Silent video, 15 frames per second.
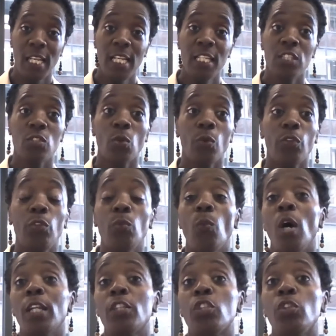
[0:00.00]
So you
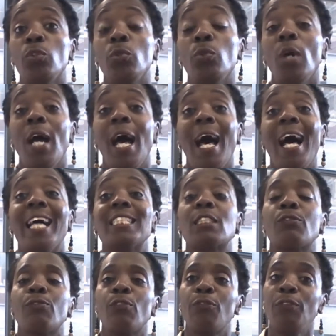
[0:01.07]
want to
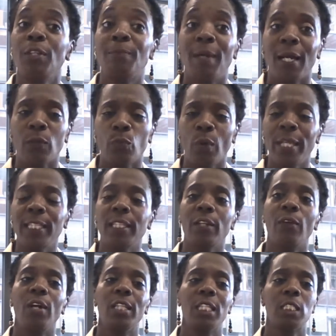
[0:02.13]
ask for feedback right
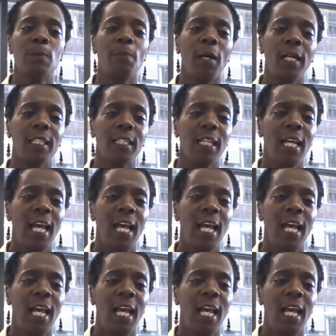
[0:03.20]
there on the spot.